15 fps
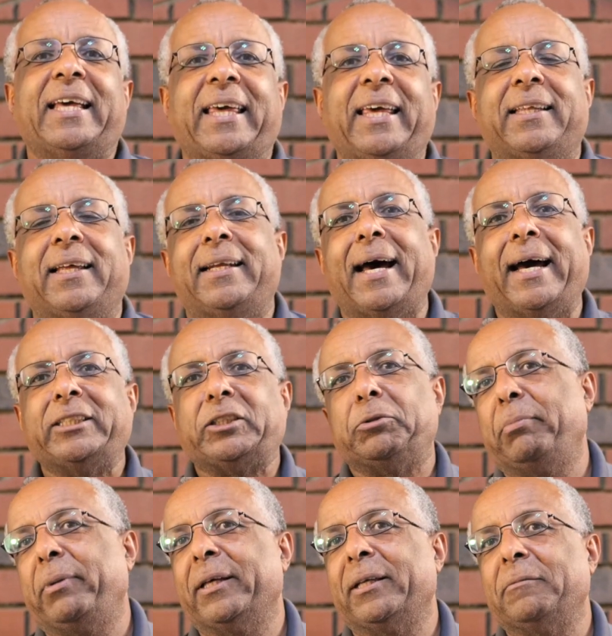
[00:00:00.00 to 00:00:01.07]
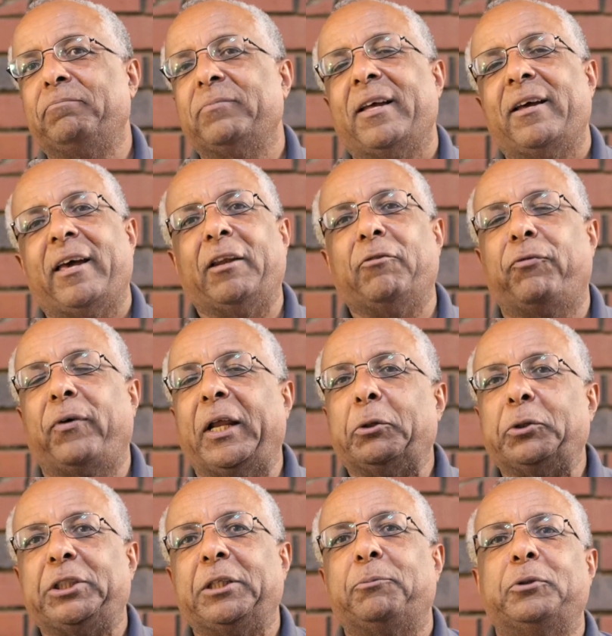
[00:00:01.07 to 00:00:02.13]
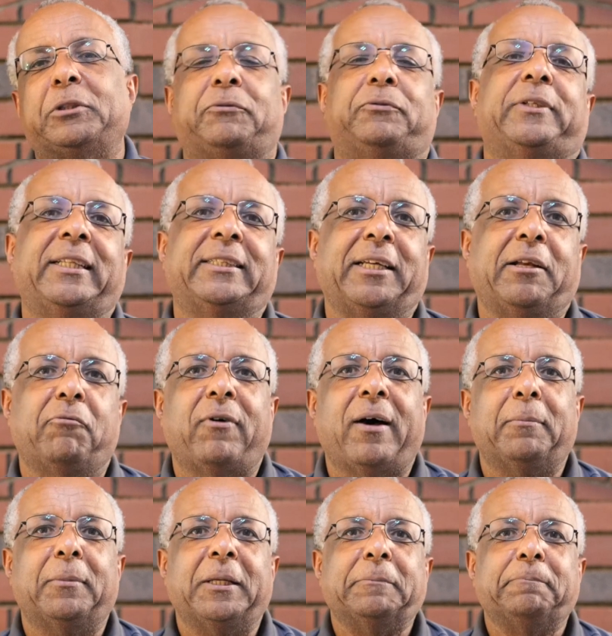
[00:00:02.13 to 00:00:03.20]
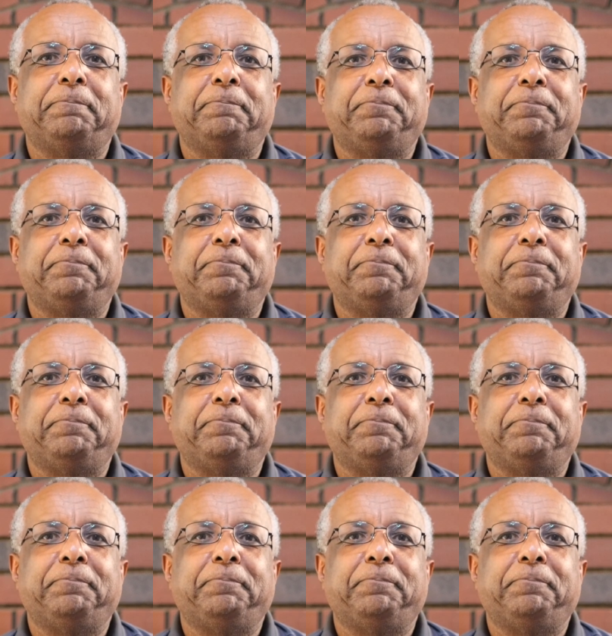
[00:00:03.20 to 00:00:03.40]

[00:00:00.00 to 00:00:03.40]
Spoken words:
eat a nice meal, and fellowship with friends and family.